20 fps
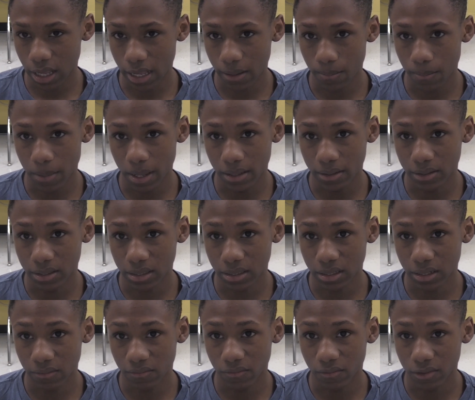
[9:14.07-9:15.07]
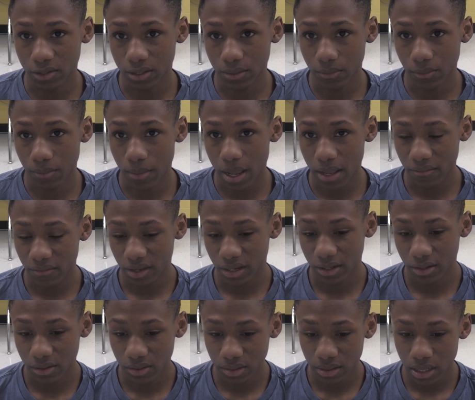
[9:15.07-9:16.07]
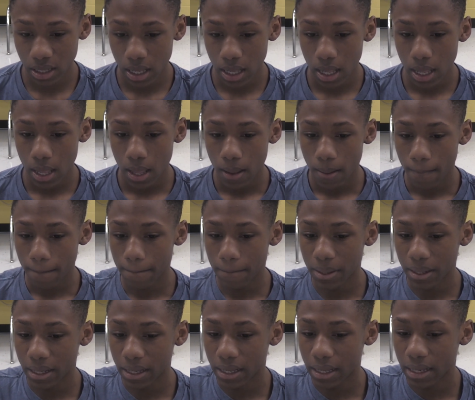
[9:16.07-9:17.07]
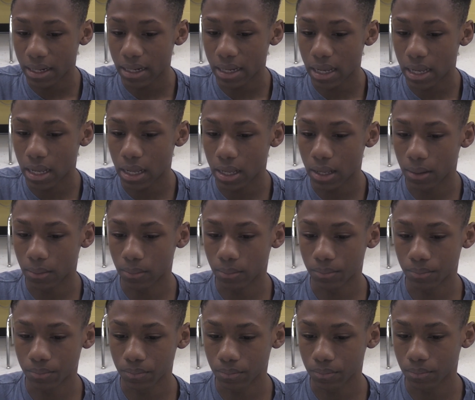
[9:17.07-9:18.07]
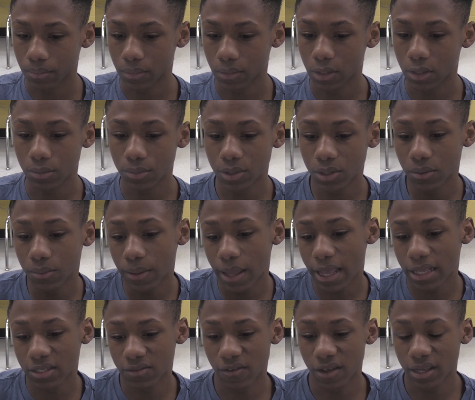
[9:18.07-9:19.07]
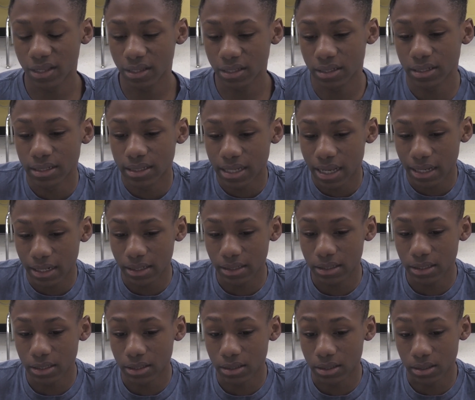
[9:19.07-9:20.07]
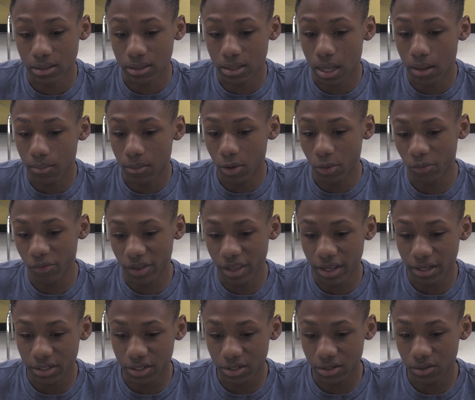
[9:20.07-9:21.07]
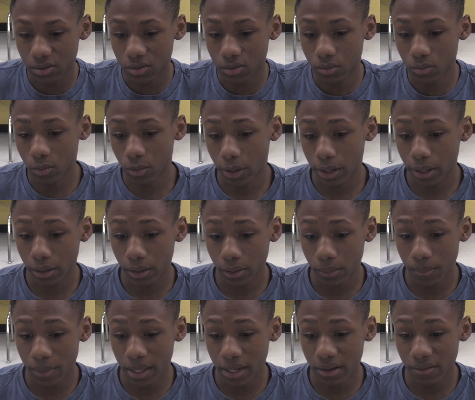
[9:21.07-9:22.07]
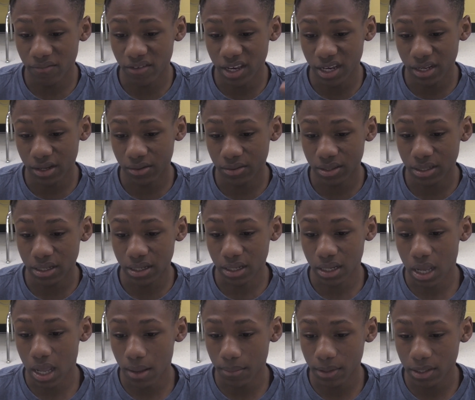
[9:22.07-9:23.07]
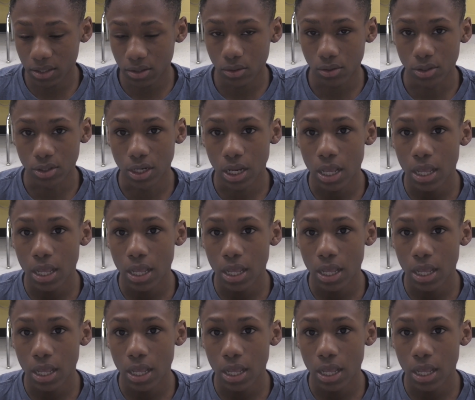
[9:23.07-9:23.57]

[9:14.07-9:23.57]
I may have seen it for some of my videos, but YouTube has finally decided just to stop notifications, recommended videos, and comments on